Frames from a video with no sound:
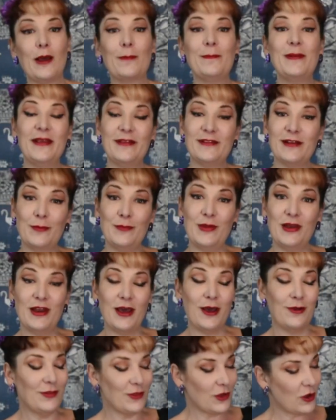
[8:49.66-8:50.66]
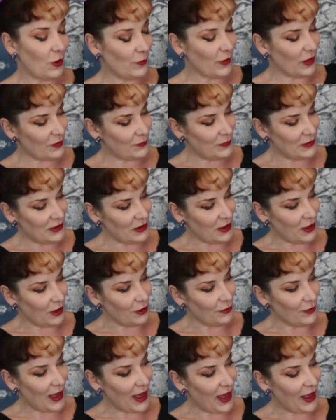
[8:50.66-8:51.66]
please let me know in the comments
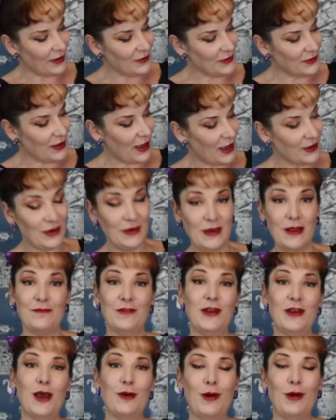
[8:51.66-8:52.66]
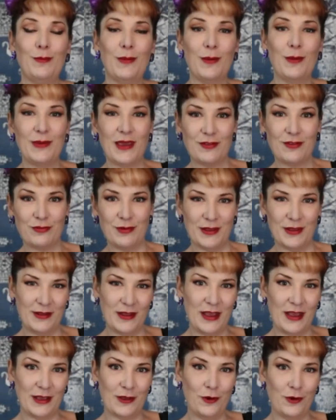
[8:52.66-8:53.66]
below, and you never know, I might be able to
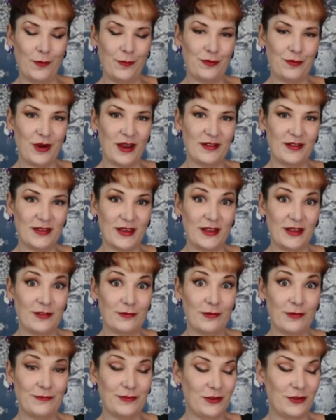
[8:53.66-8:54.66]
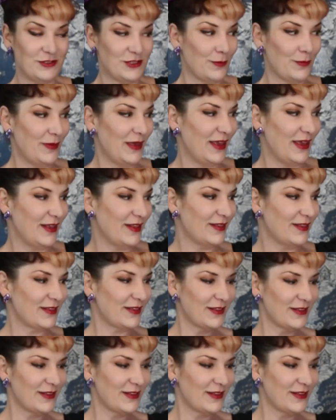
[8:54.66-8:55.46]
incorporate it into a future piece.